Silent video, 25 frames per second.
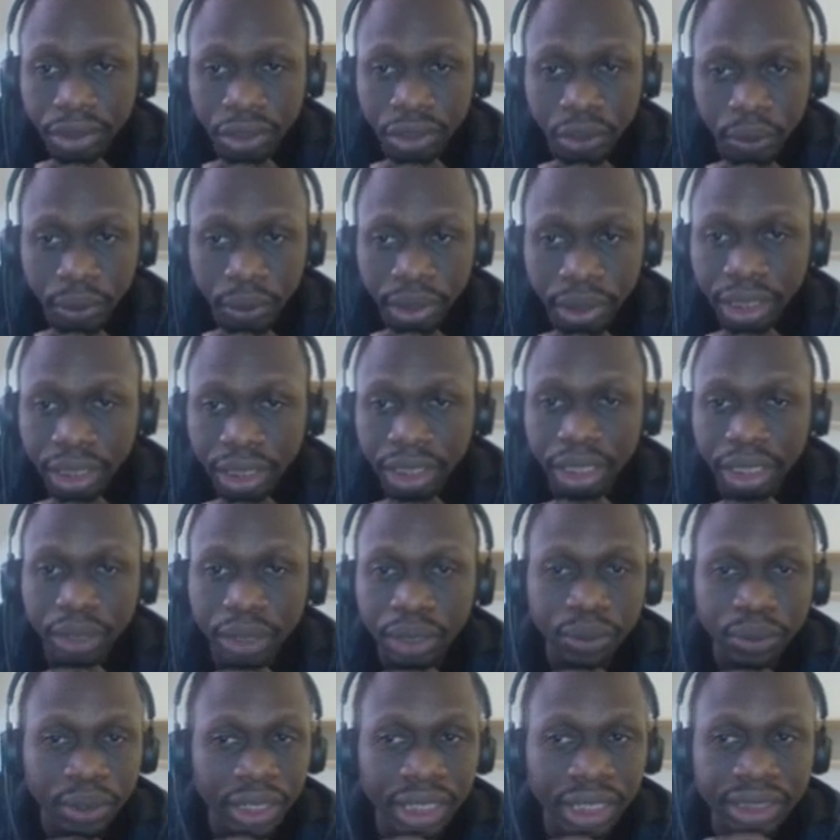Okay,
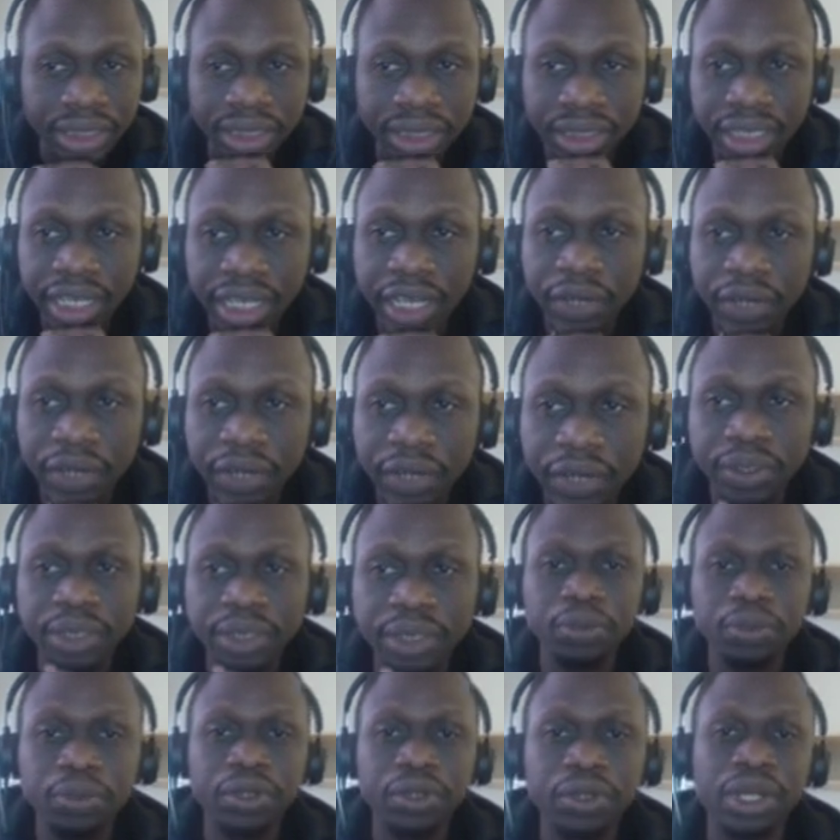now look at the error
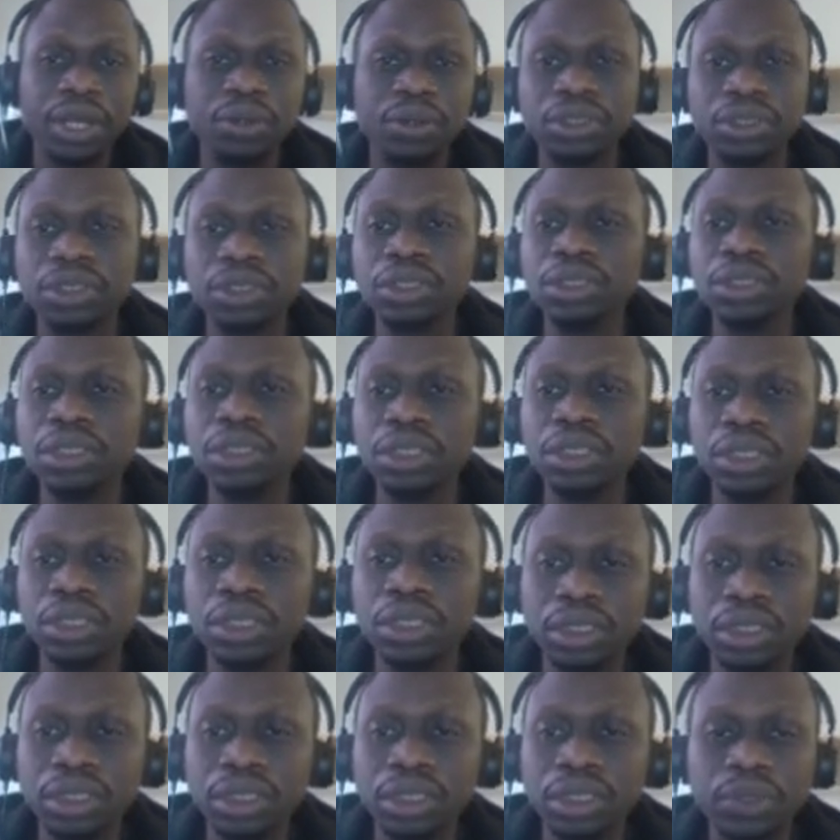it brought out.
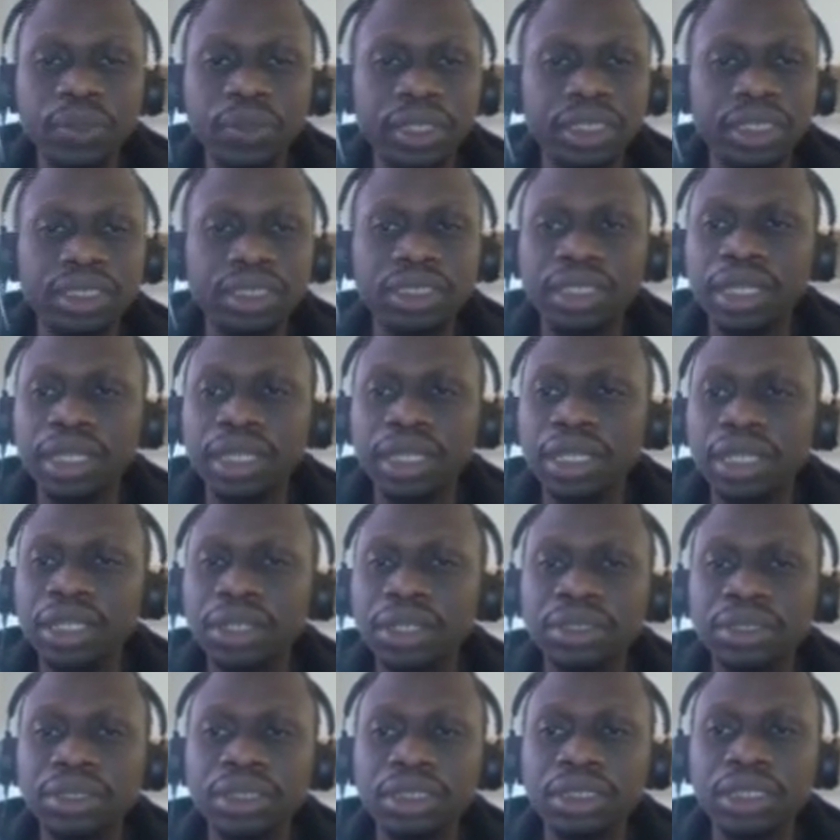This is what it's telling
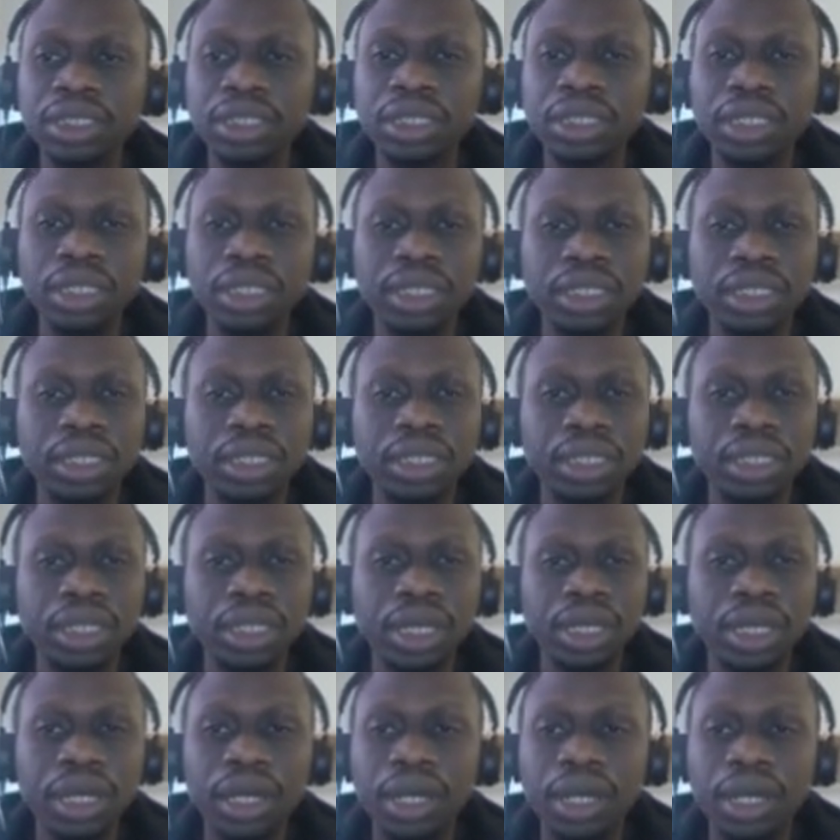us.
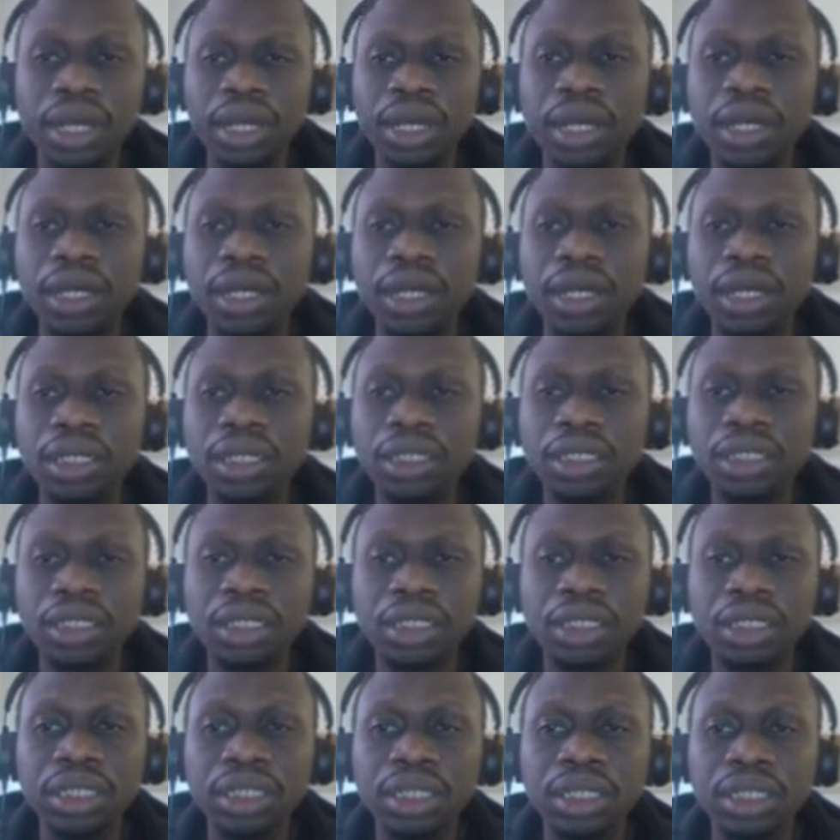
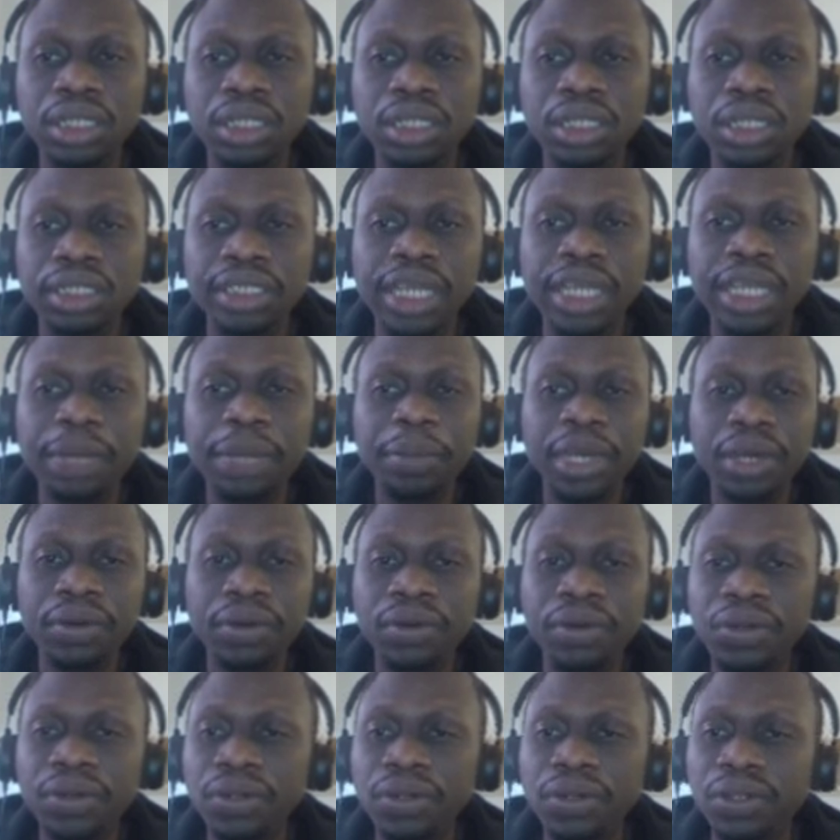Type
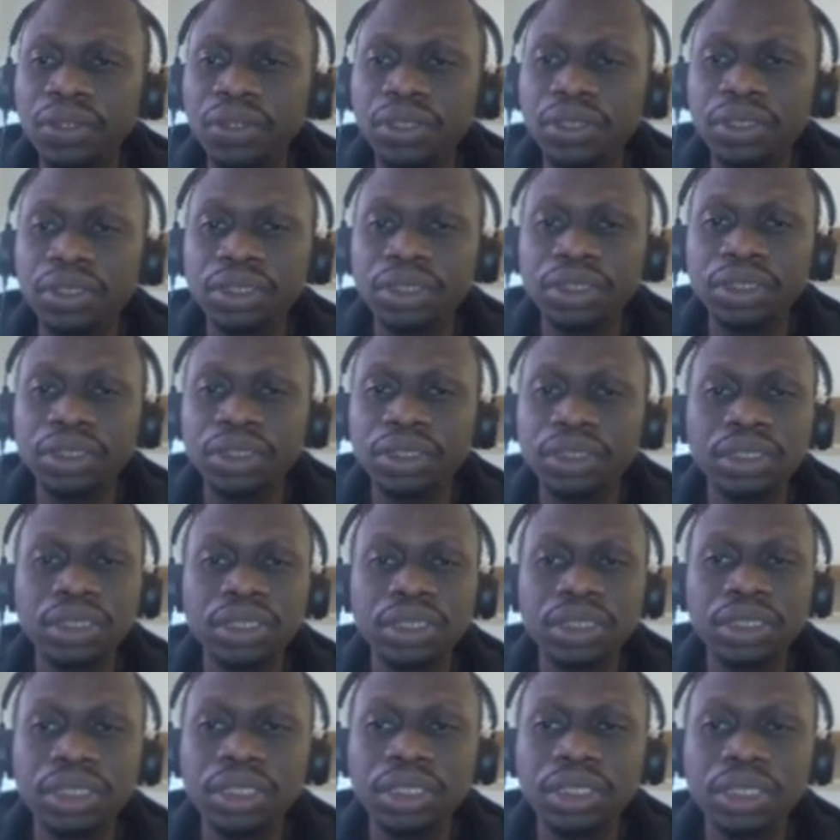error.
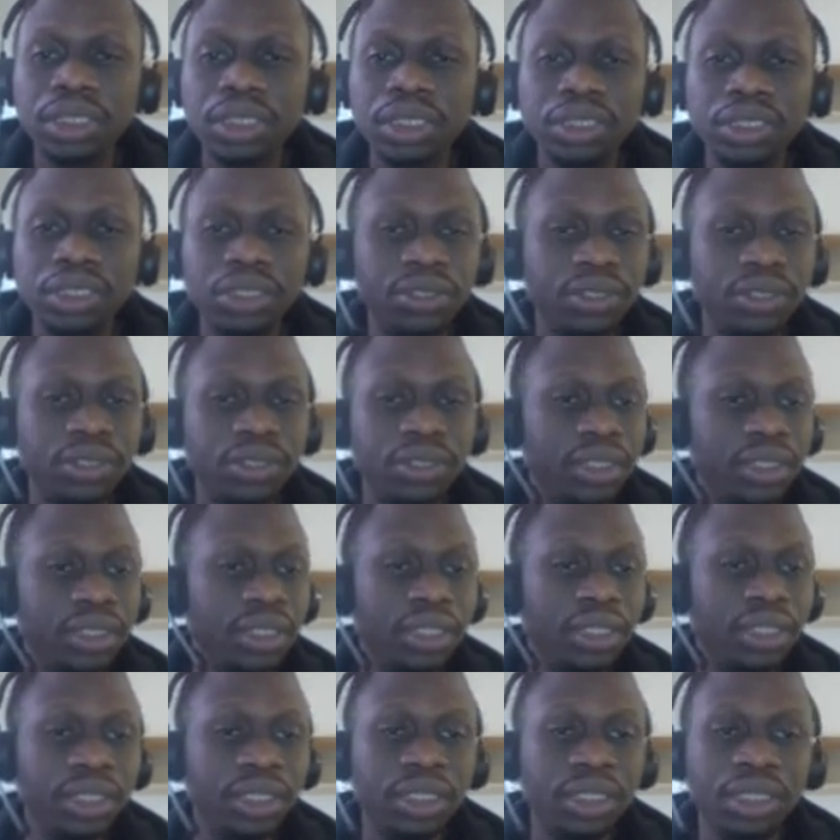Did you see?
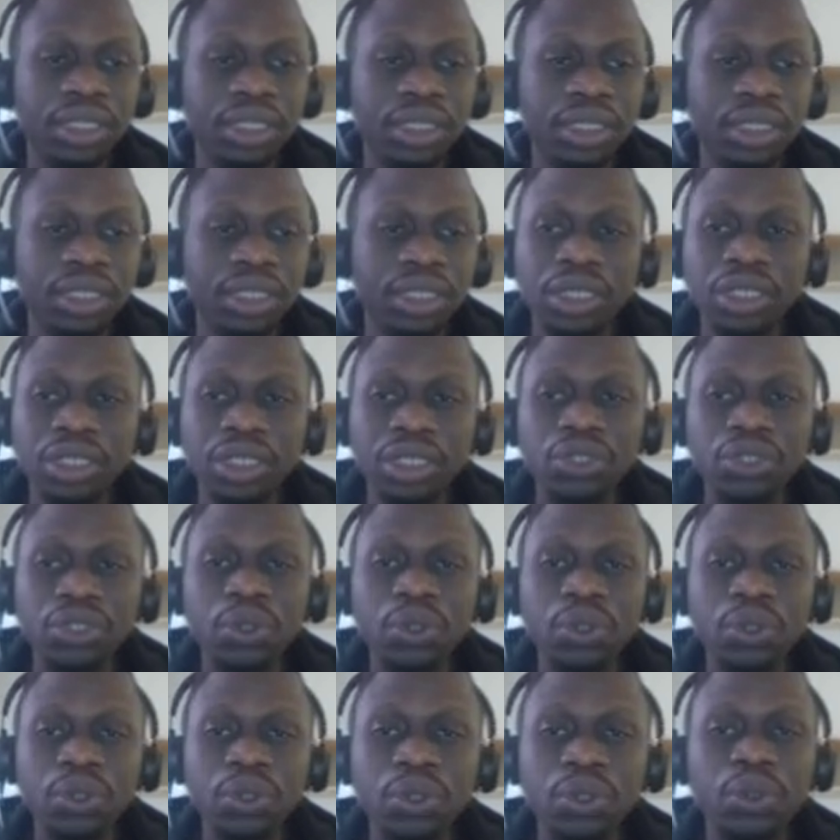
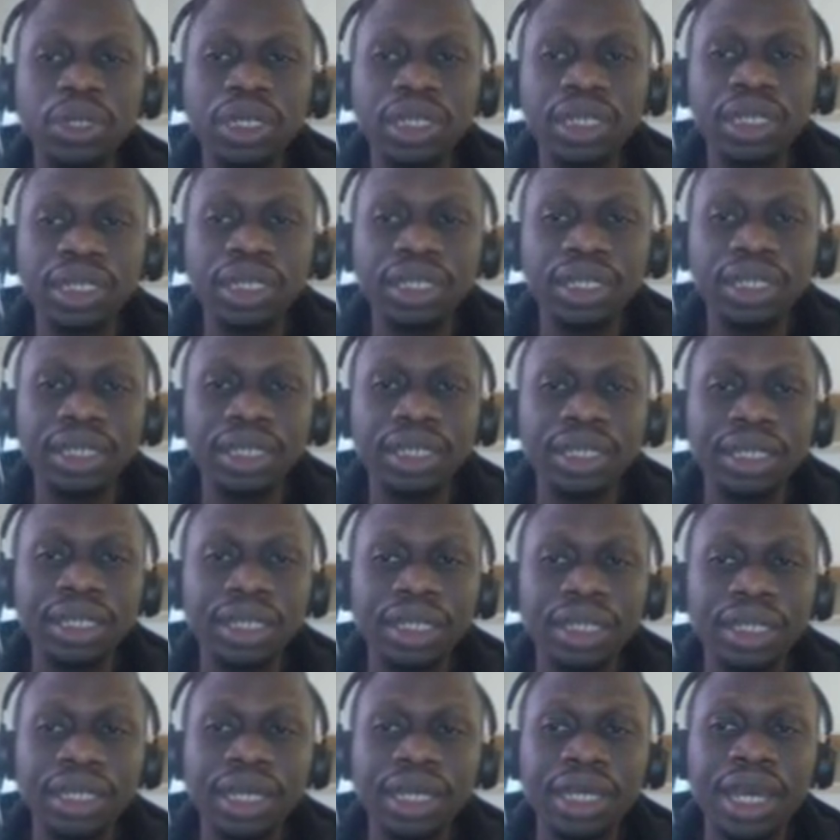So
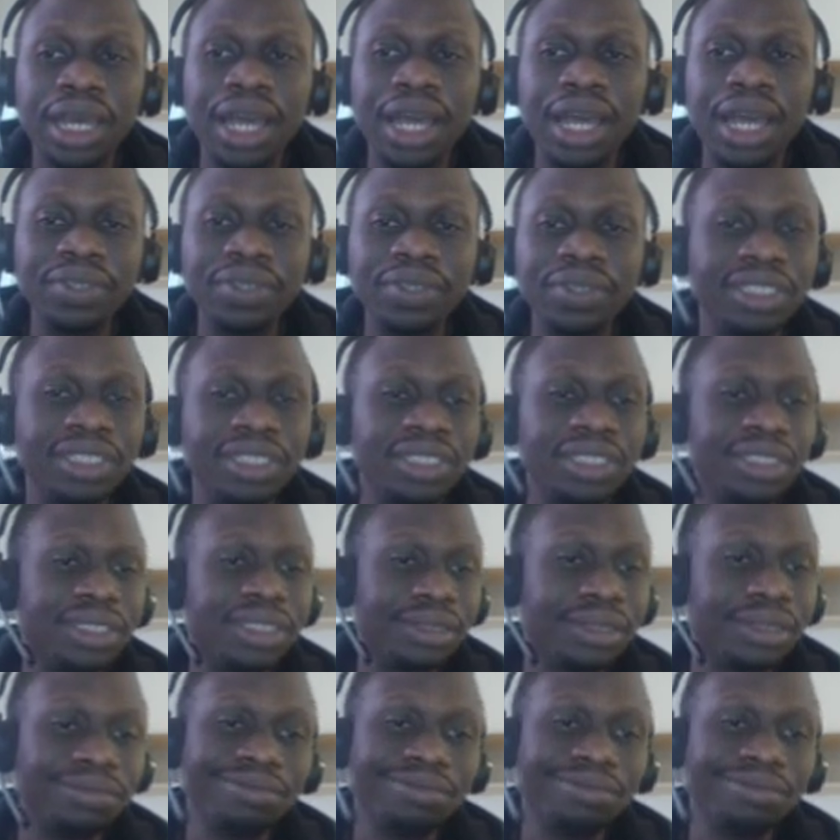having this,